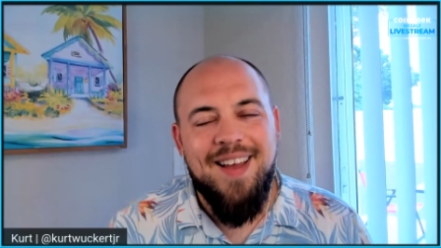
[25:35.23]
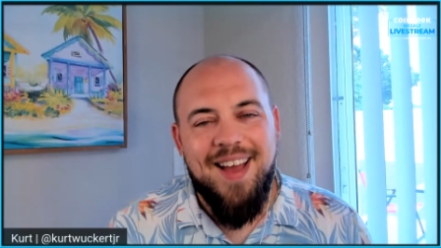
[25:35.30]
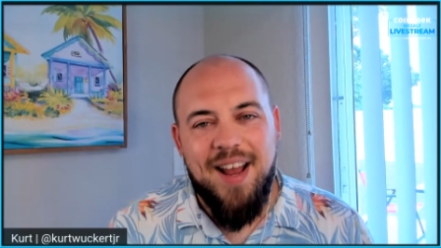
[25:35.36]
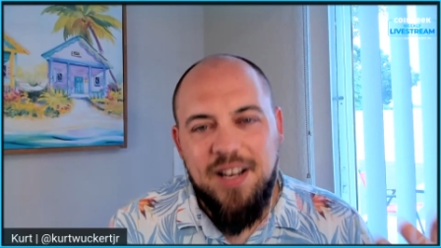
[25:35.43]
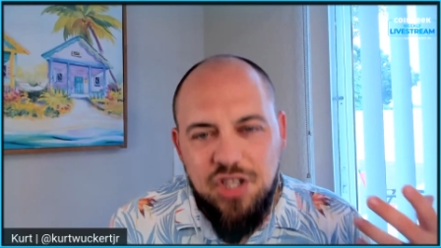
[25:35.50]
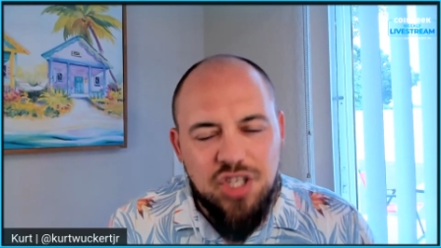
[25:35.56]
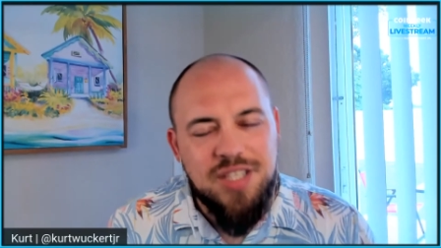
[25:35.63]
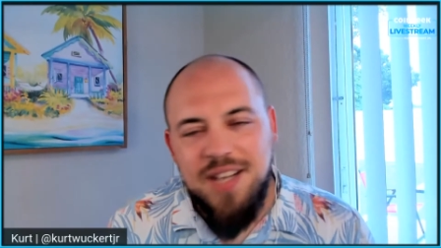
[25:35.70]
And
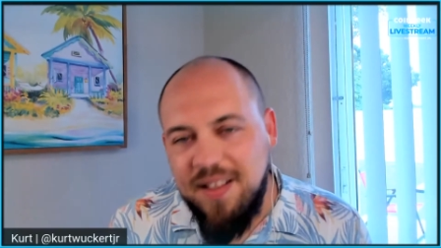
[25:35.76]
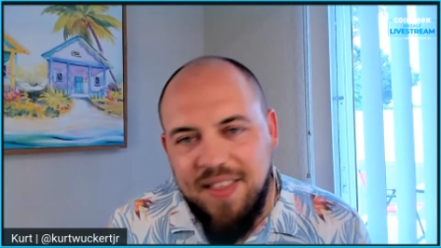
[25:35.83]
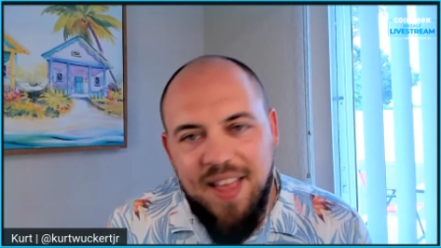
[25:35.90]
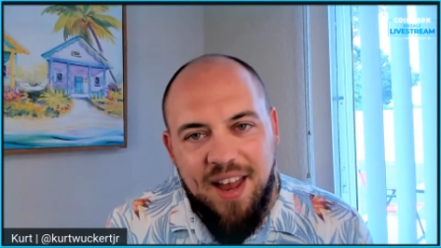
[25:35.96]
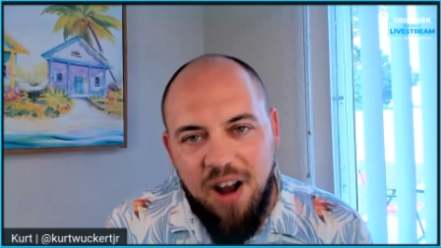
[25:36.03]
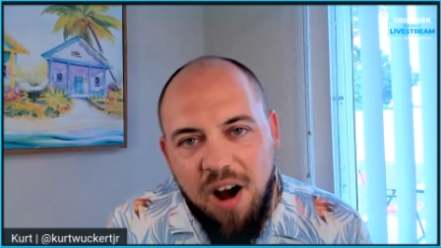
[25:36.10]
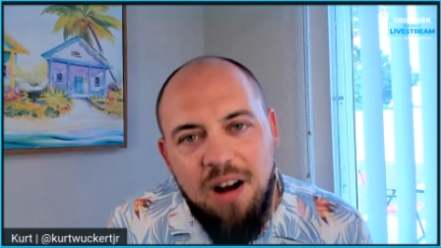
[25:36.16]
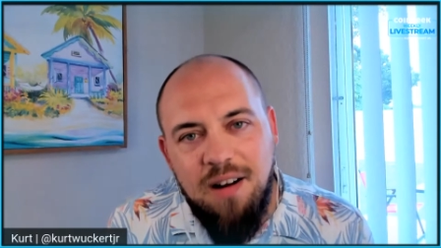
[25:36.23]
it's just not
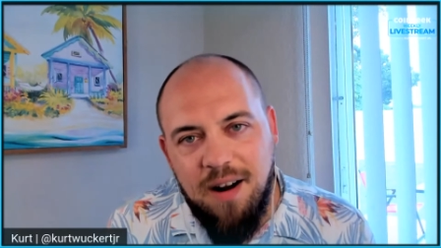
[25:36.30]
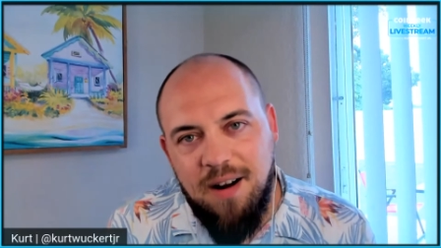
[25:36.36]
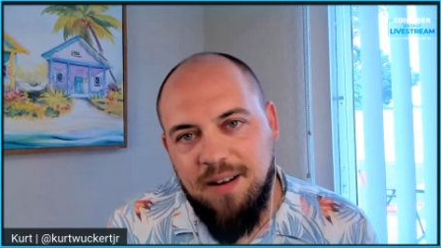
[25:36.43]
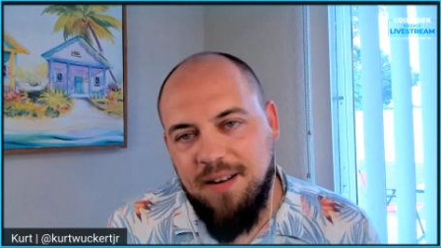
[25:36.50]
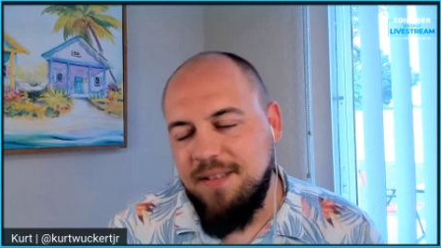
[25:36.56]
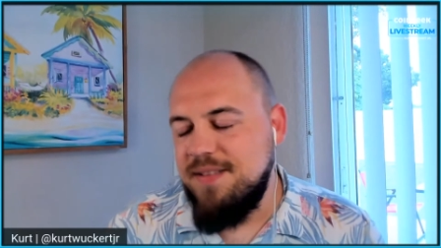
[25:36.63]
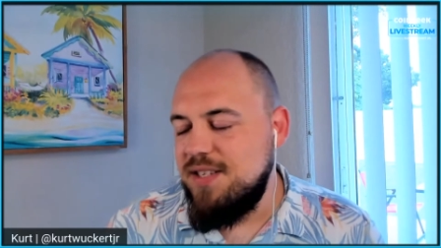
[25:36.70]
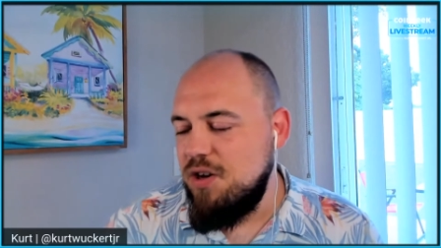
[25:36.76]
that
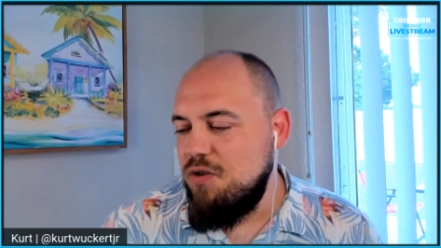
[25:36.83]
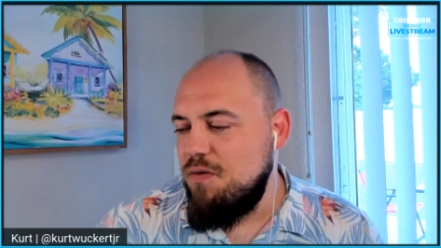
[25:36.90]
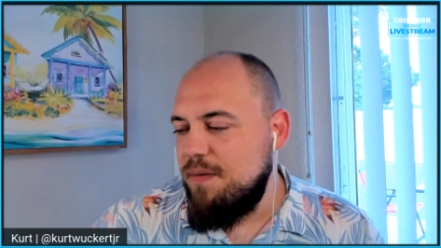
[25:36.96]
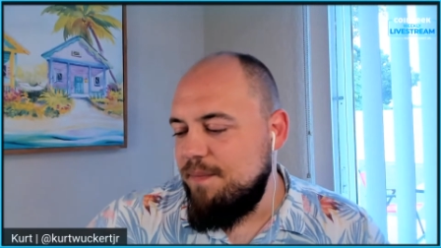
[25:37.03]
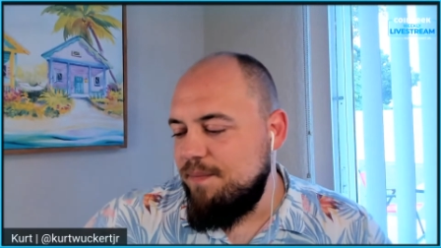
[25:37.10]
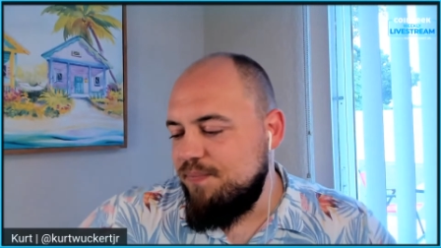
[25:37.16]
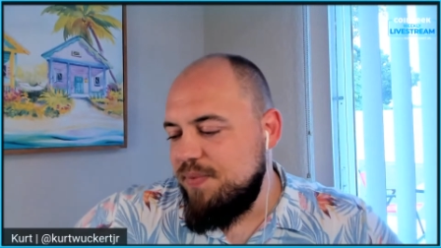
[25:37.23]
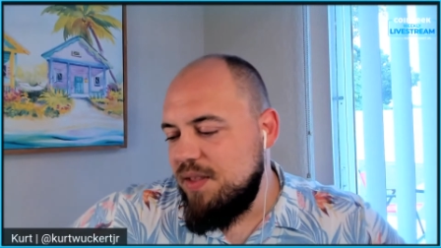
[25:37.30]
hard.
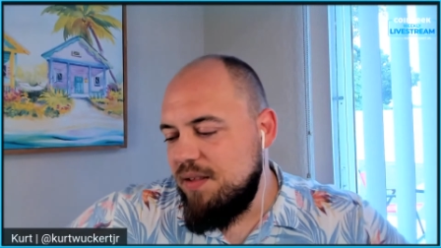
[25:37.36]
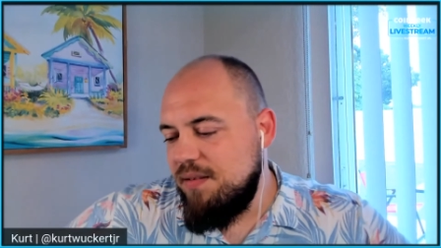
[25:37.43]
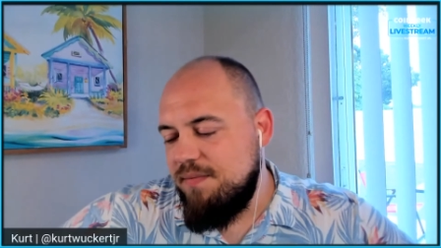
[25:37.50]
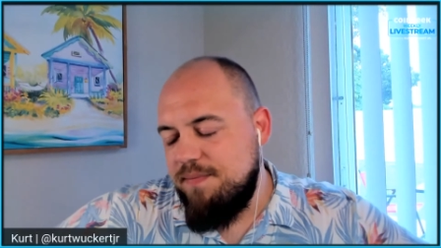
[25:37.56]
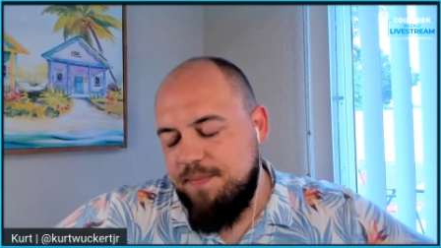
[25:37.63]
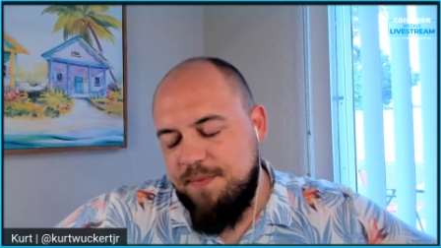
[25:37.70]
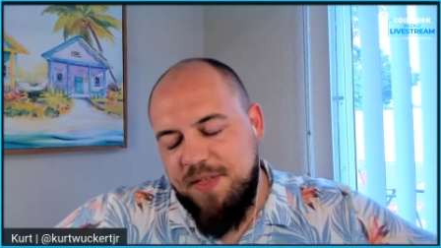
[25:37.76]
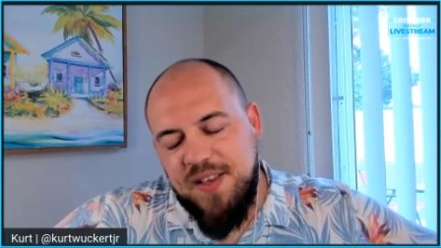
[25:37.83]
So
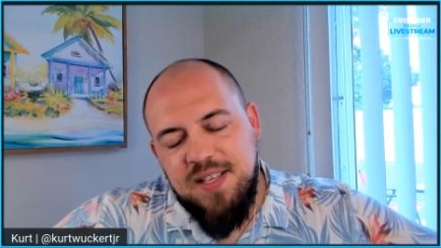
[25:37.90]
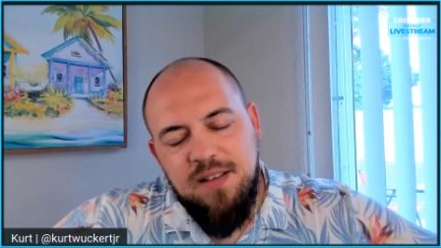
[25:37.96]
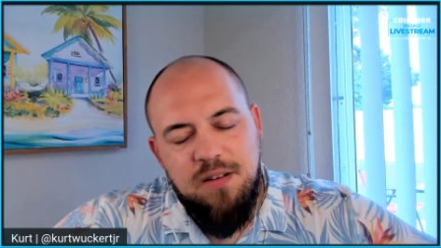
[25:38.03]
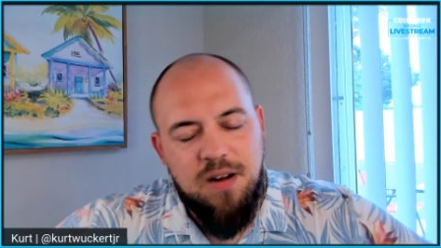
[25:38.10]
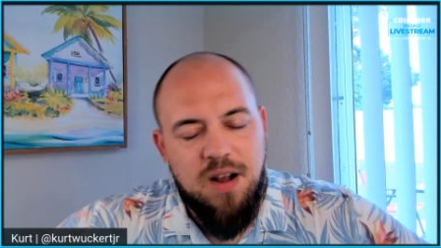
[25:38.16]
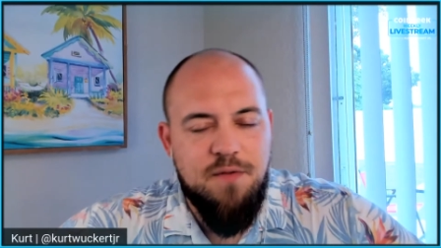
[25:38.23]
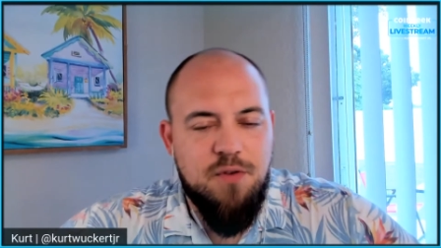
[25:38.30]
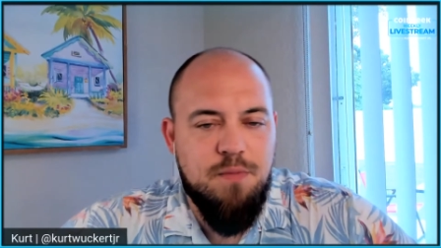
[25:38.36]
things that
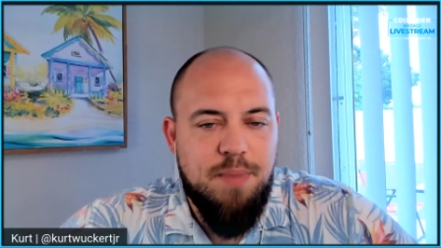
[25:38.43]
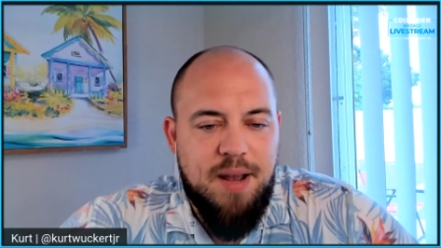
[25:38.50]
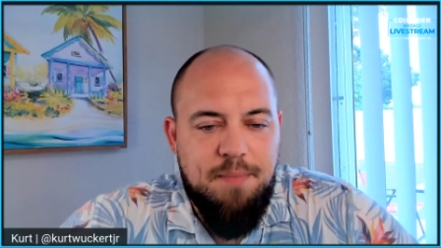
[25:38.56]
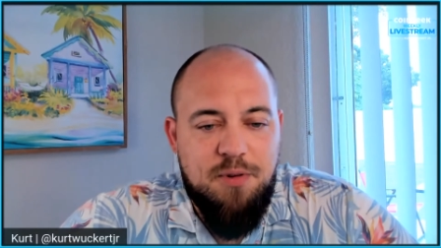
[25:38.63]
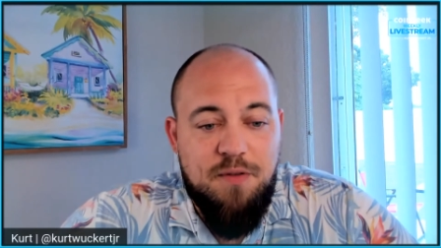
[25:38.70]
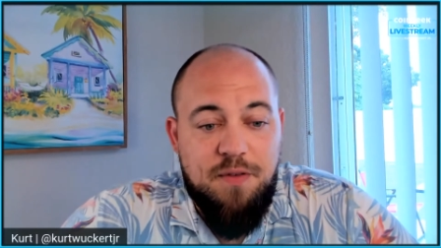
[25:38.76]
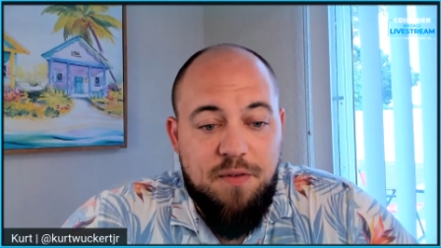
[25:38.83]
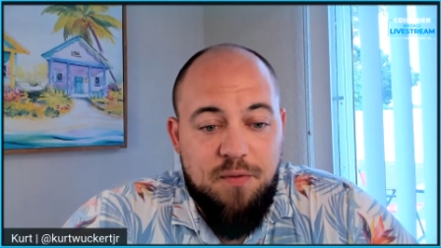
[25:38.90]
are governed by
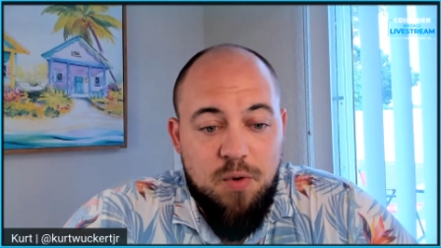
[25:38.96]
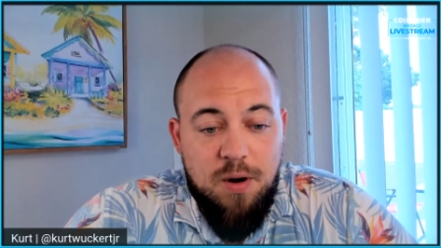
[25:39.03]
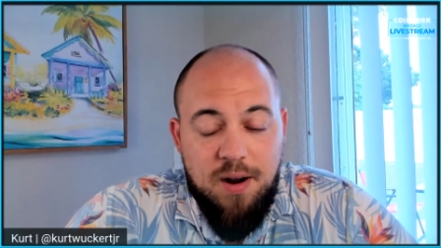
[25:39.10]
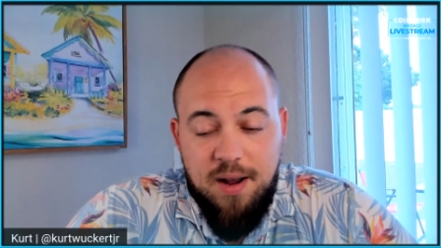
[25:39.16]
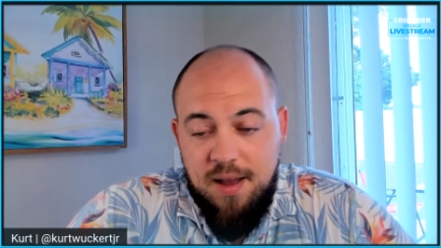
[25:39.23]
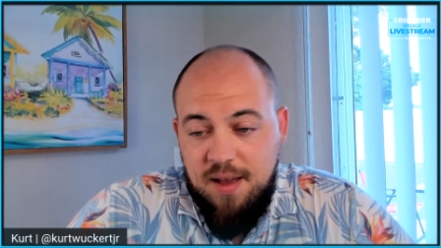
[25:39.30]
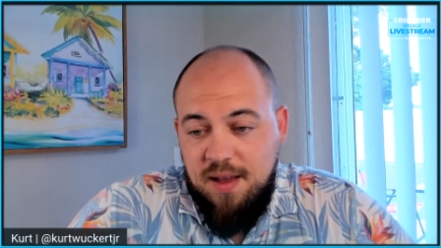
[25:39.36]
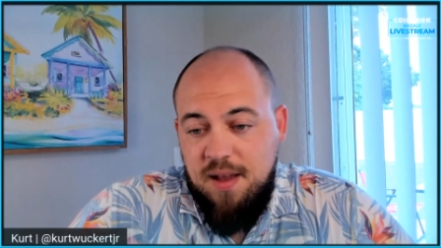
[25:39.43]
proof of
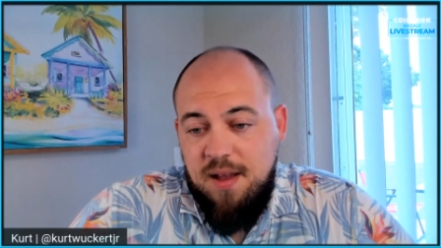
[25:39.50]
work